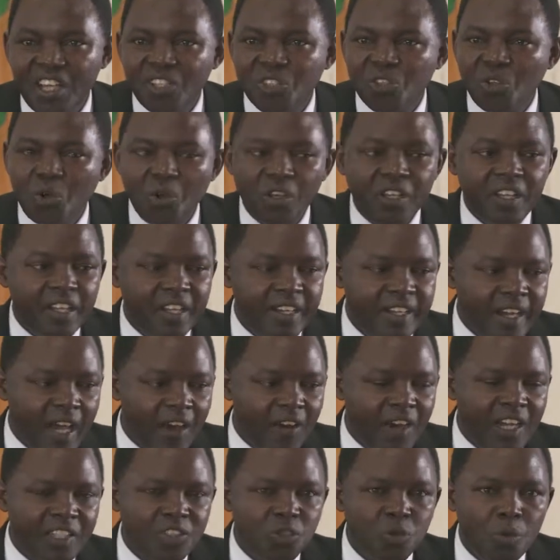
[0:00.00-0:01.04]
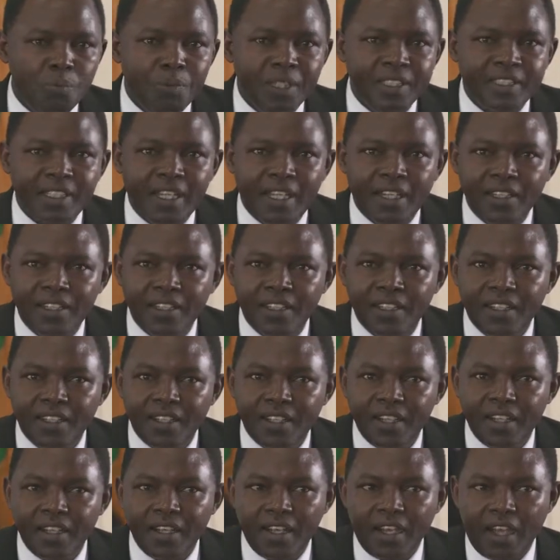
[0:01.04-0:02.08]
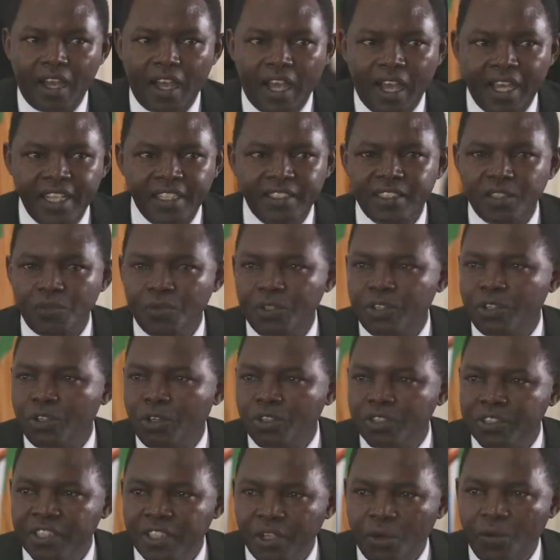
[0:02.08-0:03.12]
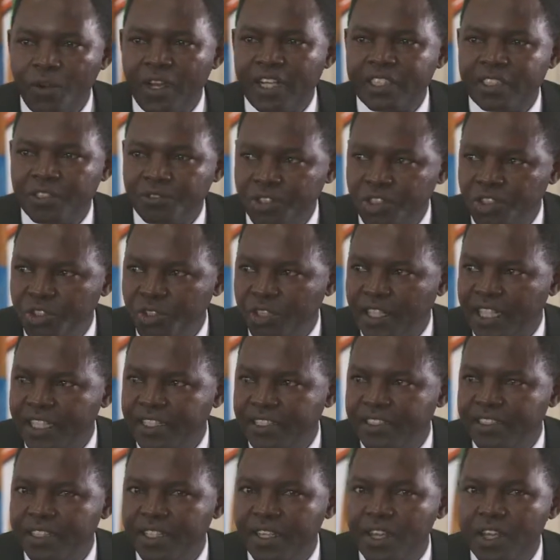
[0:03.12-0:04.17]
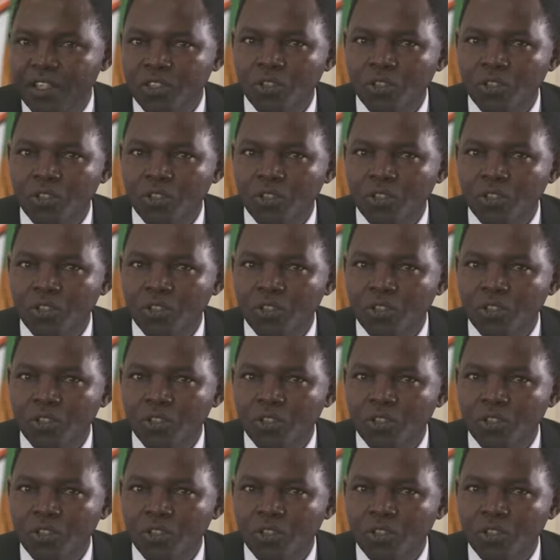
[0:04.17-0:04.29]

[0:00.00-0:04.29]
So in our 2-meter height, we don't require artificial light.